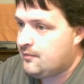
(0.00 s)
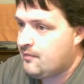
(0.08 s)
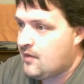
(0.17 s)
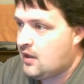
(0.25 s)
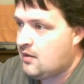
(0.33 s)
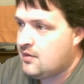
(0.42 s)

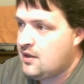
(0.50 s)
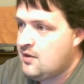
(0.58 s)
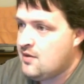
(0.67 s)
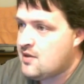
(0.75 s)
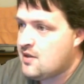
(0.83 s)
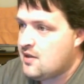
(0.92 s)
And I'm going to
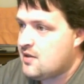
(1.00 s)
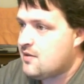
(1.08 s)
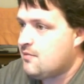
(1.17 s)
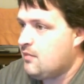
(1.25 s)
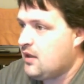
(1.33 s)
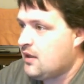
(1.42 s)
use
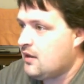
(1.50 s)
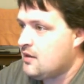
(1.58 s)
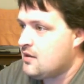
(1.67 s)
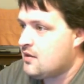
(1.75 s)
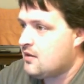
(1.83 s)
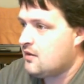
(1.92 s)
this
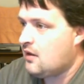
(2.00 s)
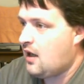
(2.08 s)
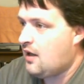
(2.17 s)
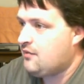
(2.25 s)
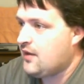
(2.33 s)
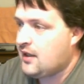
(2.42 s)
because
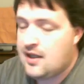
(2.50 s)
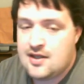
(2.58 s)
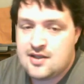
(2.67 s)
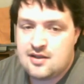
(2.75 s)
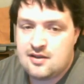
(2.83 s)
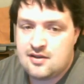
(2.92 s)
I think it
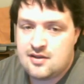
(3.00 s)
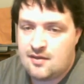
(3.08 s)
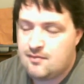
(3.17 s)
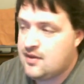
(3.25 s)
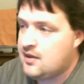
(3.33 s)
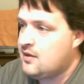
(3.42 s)
has
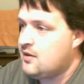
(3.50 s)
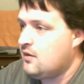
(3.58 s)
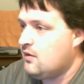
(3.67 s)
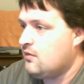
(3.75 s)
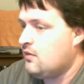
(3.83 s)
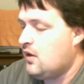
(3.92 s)
something to
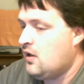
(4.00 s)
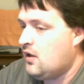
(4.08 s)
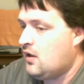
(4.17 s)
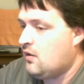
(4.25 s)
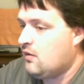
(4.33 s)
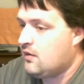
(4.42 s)
do
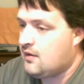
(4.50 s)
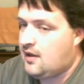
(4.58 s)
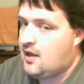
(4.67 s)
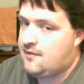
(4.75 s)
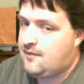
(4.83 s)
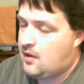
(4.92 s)
with a
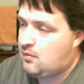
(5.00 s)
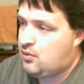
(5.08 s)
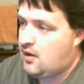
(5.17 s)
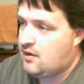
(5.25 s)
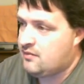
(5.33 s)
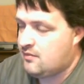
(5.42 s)
lot of our
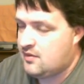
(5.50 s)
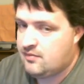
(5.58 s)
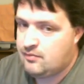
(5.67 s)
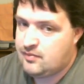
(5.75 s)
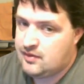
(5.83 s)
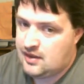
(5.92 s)
problems.
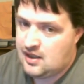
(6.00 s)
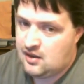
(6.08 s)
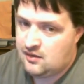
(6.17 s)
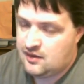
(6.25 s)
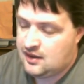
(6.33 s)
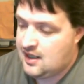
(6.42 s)
But not
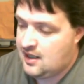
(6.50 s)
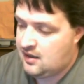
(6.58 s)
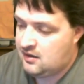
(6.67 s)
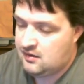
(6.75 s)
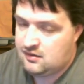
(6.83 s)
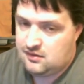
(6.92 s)
only that,
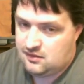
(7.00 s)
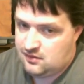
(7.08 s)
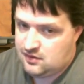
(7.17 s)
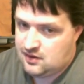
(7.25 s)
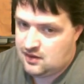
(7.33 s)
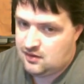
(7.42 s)

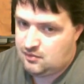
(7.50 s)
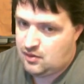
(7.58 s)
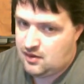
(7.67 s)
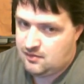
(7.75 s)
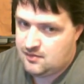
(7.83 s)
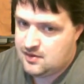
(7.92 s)
there's other
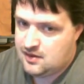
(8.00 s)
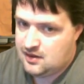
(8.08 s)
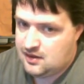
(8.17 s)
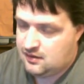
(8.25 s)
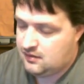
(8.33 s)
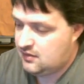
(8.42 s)
problems
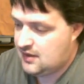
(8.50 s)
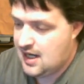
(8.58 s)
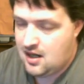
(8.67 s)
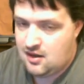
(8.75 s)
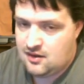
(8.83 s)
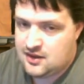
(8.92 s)
that
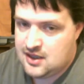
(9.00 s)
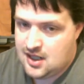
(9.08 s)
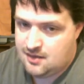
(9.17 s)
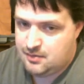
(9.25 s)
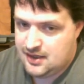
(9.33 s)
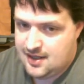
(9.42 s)
lie on
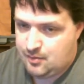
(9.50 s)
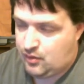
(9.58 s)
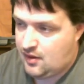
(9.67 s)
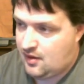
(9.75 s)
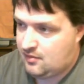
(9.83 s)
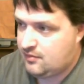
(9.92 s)
top of that
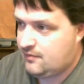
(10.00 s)
problem.